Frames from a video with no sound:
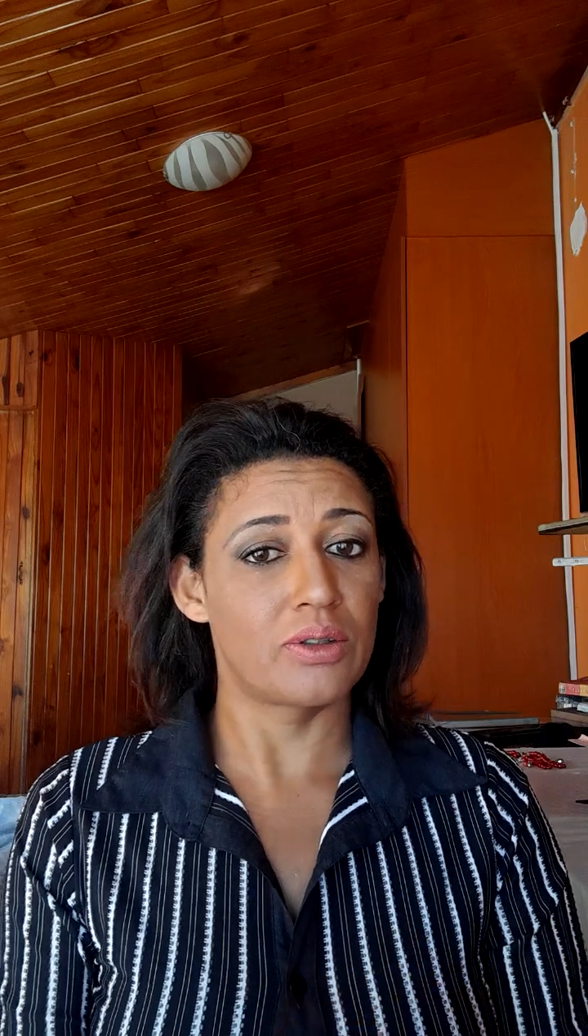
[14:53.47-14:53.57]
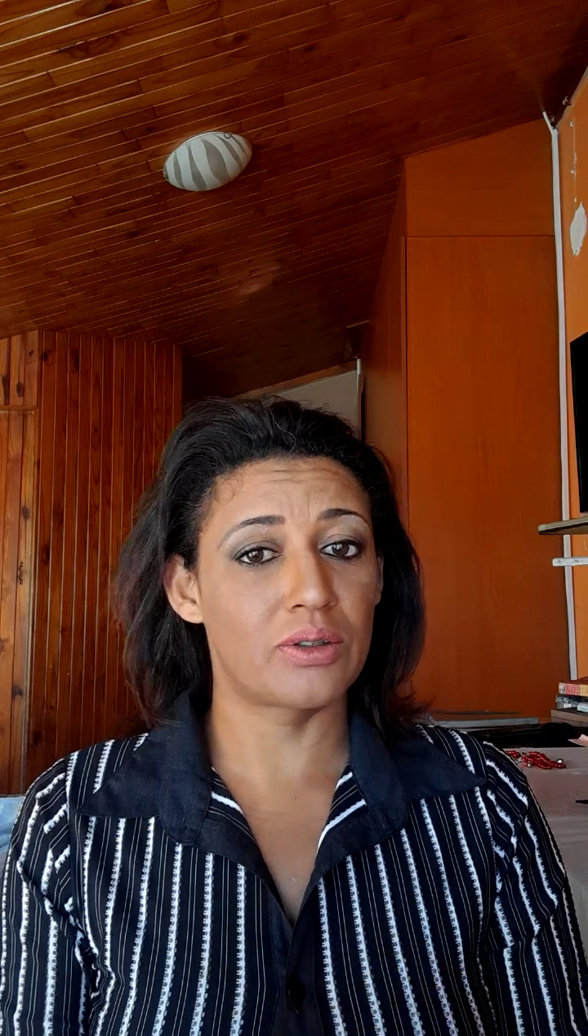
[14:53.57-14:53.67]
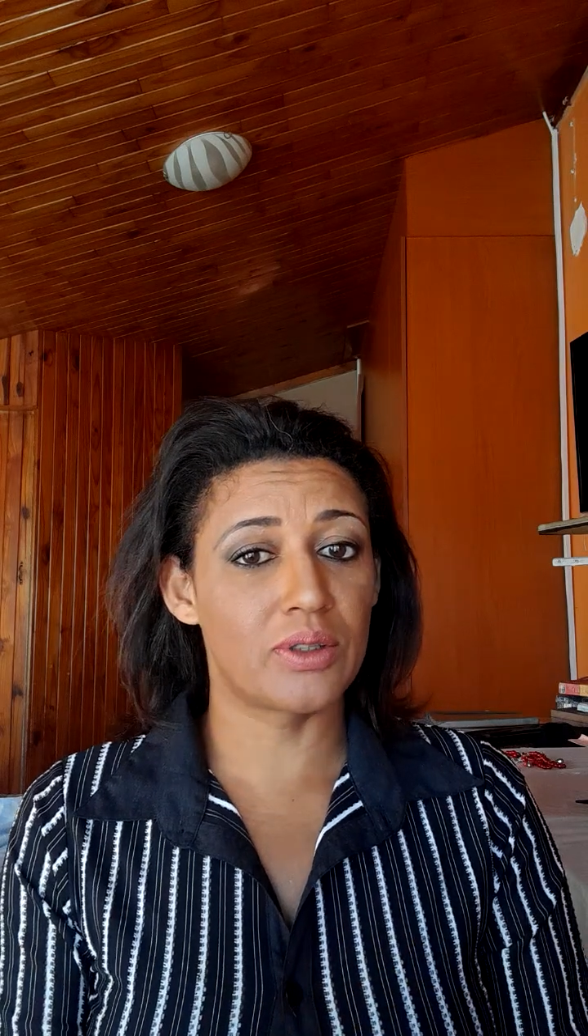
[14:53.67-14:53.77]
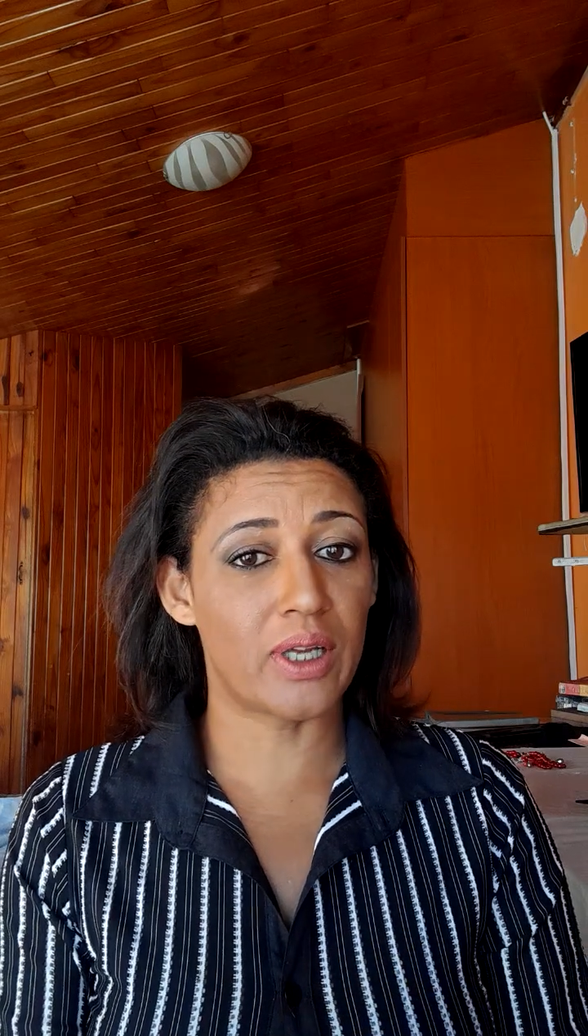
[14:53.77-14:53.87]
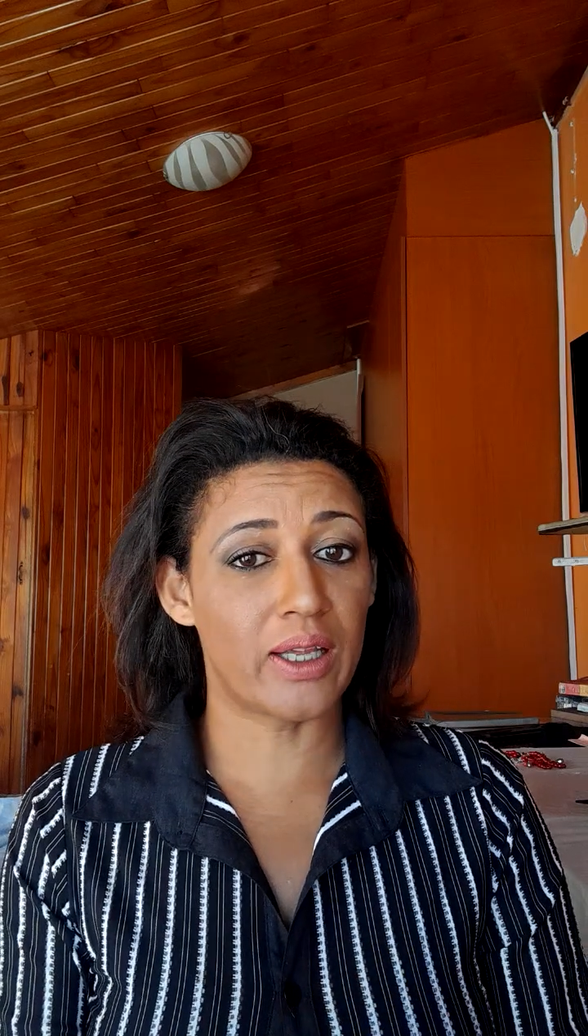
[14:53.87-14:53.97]

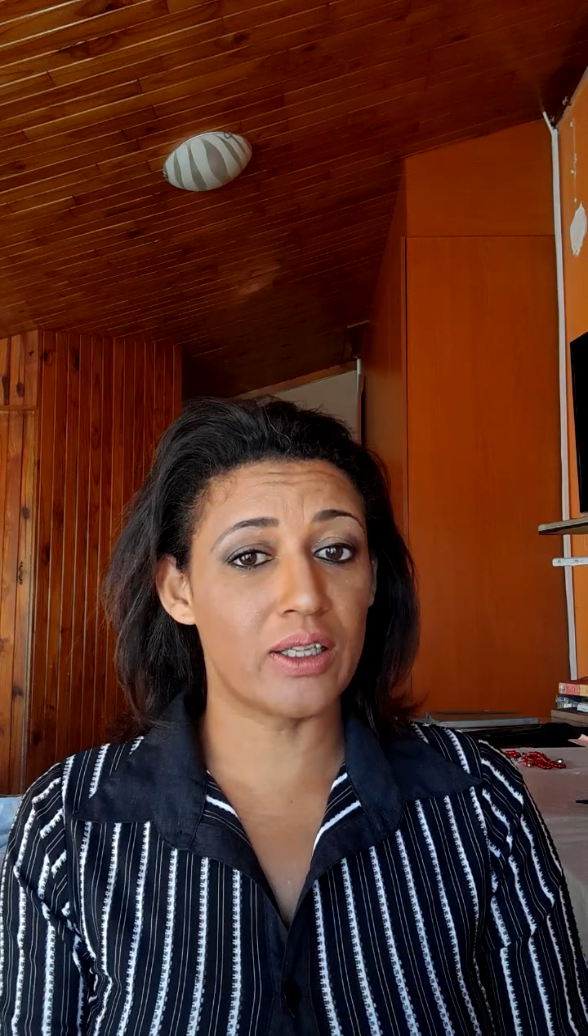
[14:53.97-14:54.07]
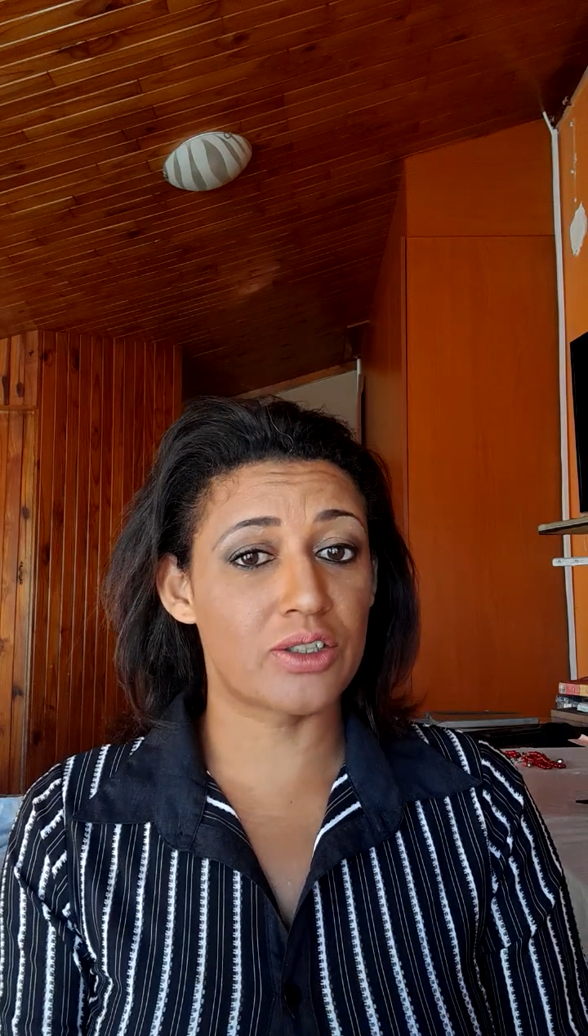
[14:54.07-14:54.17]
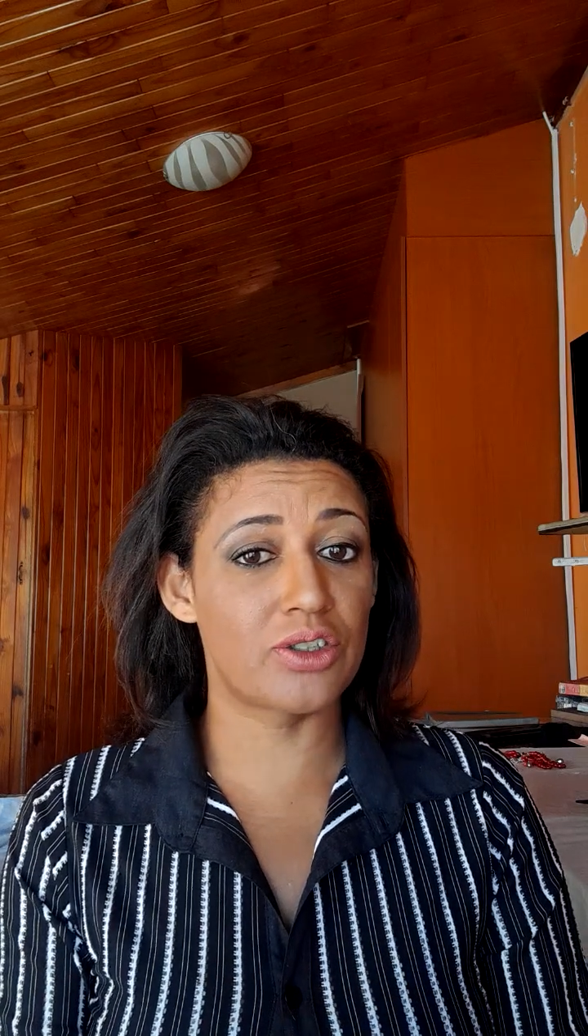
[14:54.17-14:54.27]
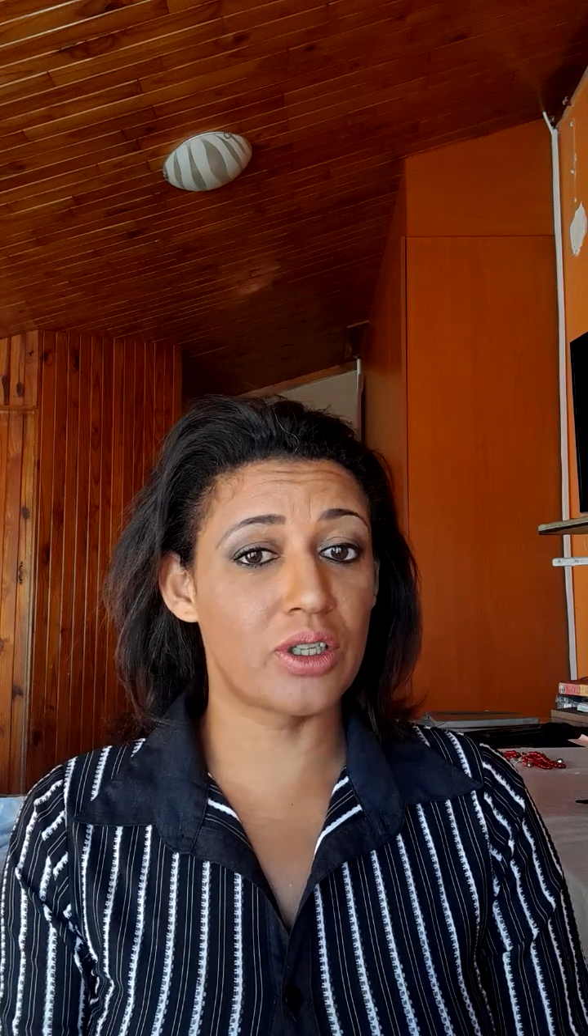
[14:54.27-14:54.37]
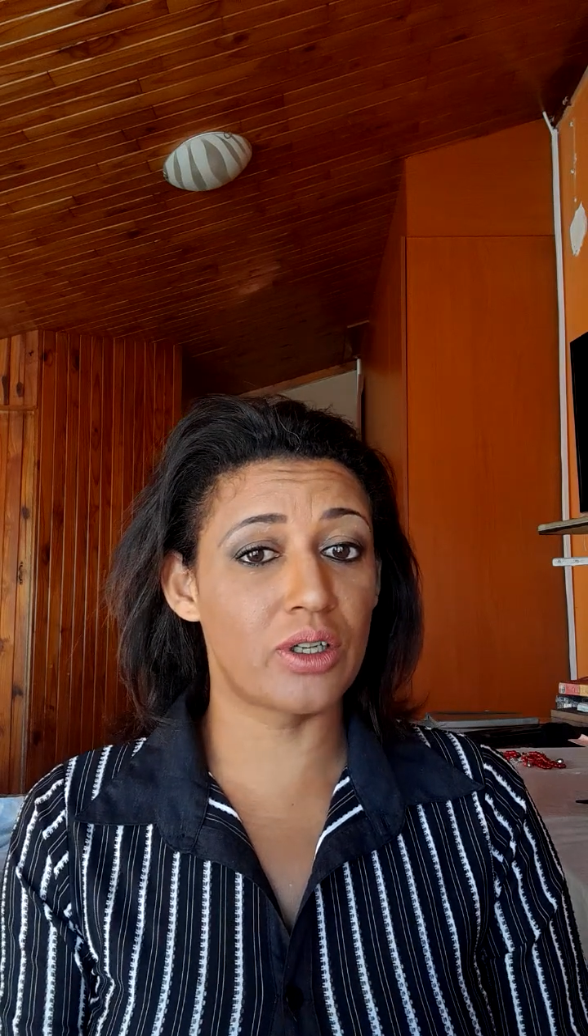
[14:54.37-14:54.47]
today is
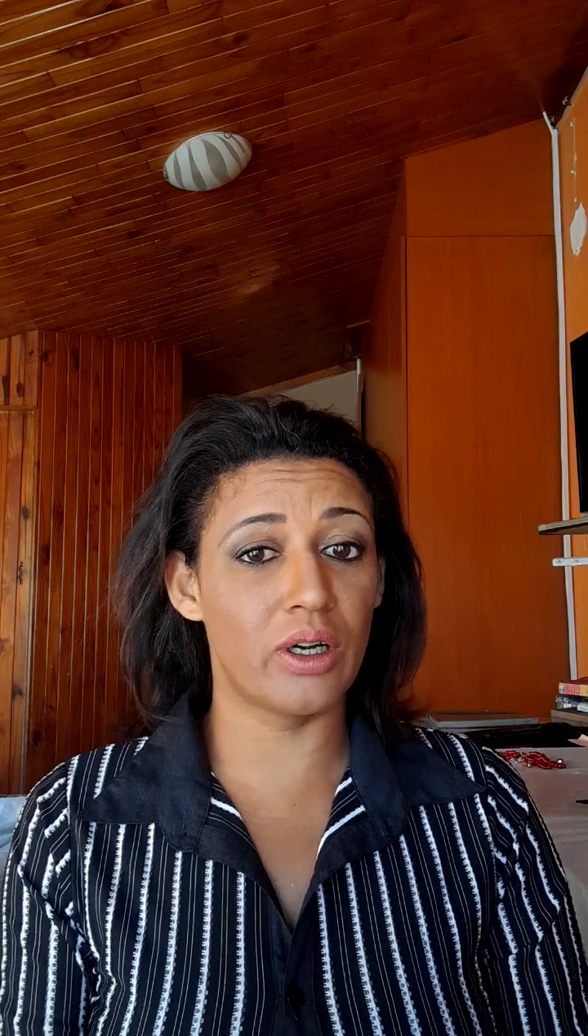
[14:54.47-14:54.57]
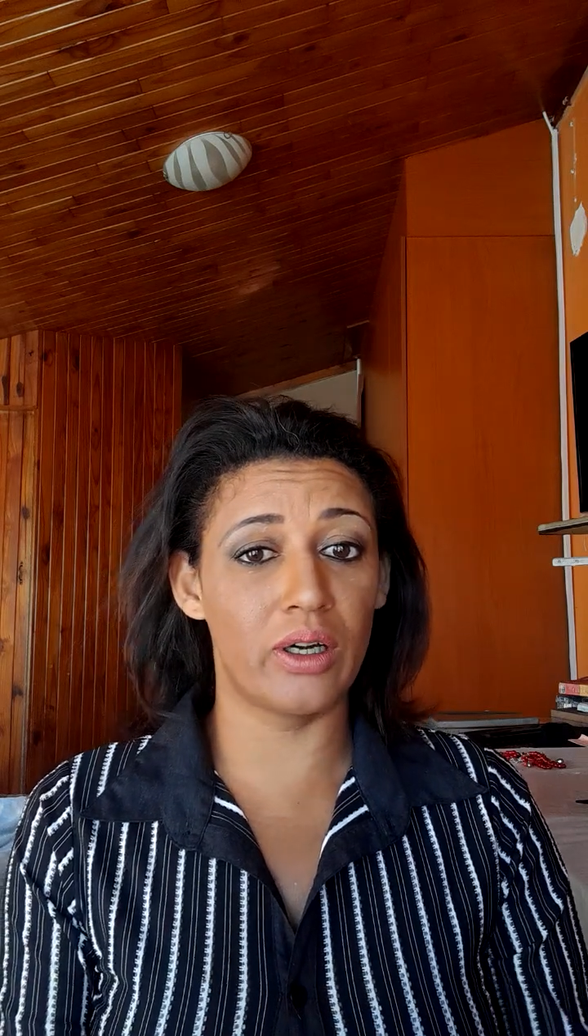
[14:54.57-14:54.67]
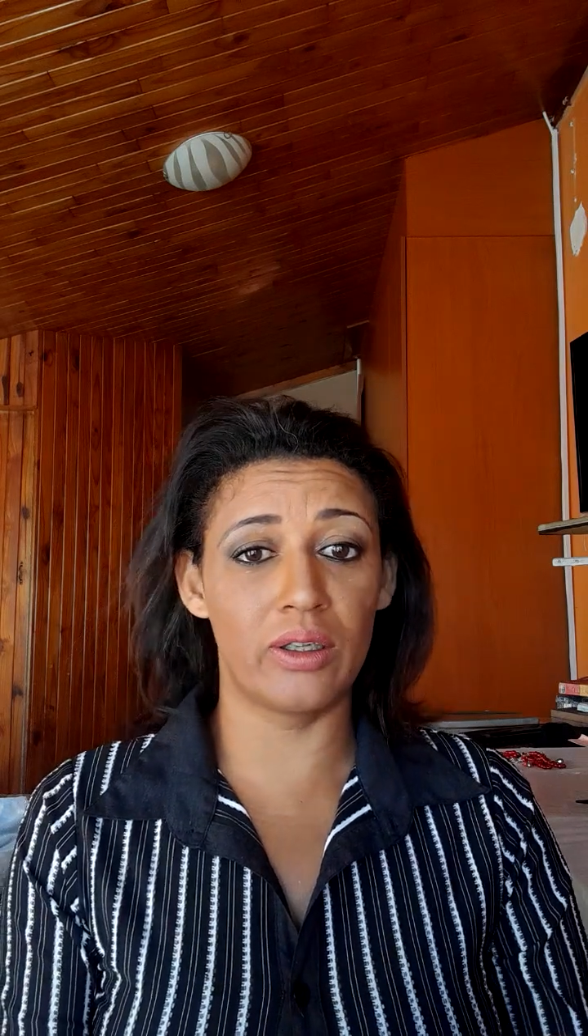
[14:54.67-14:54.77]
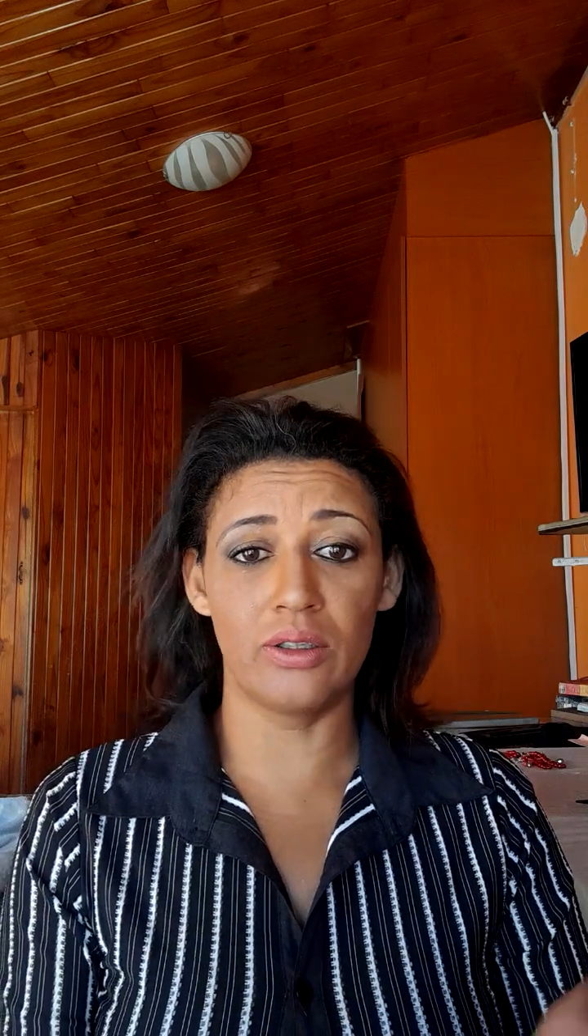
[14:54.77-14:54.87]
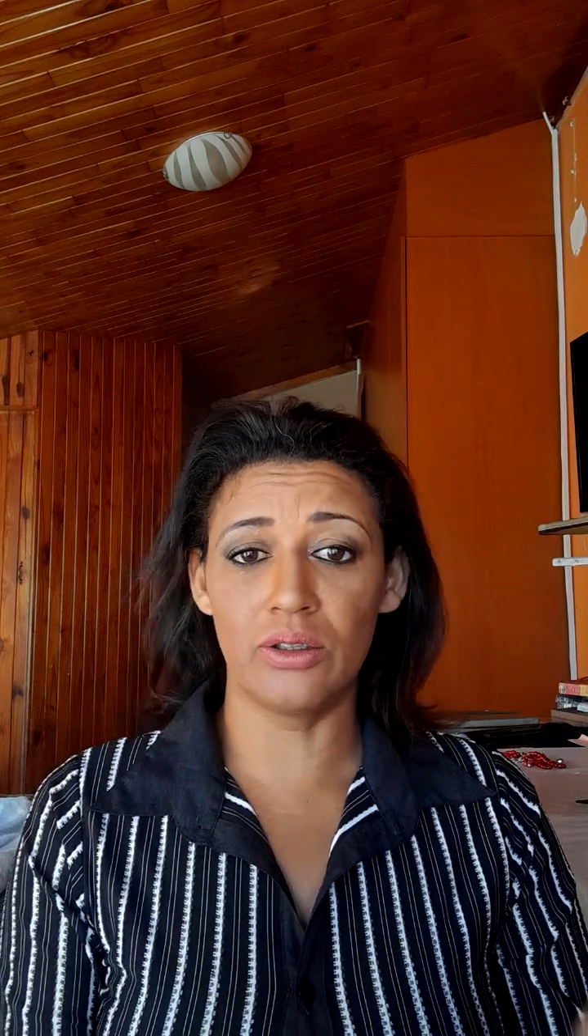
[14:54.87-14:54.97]

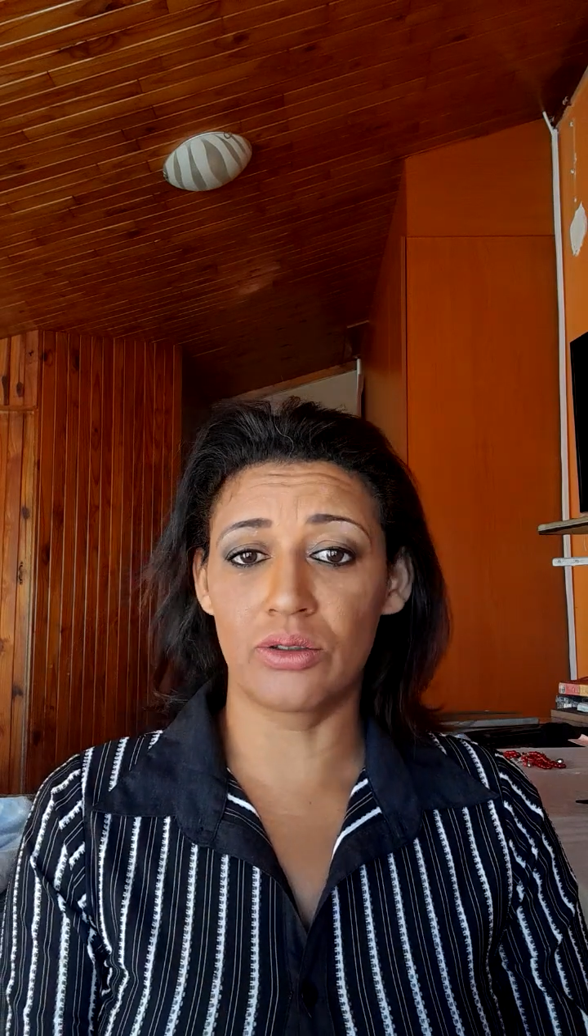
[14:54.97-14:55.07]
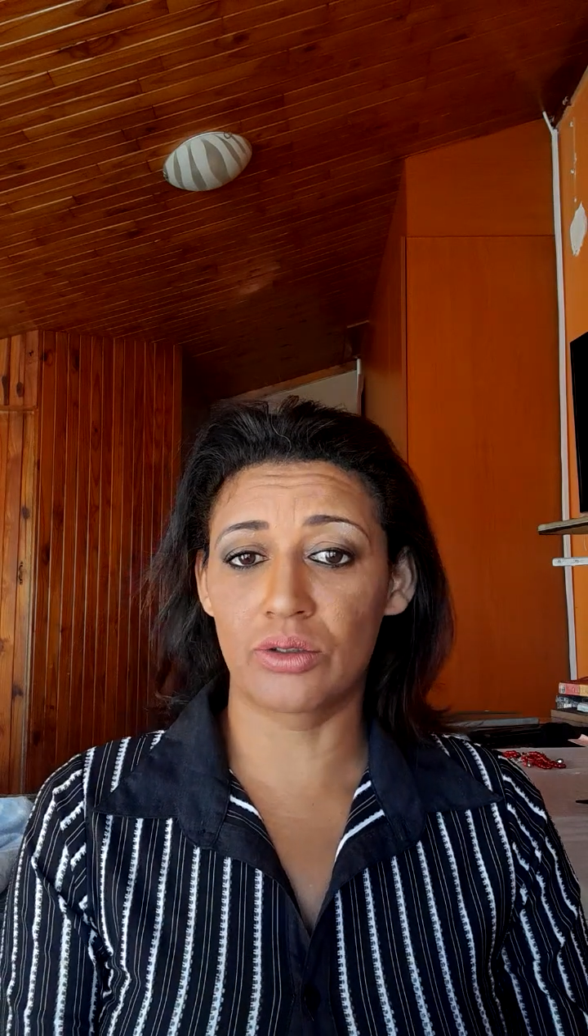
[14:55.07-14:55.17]
chicken,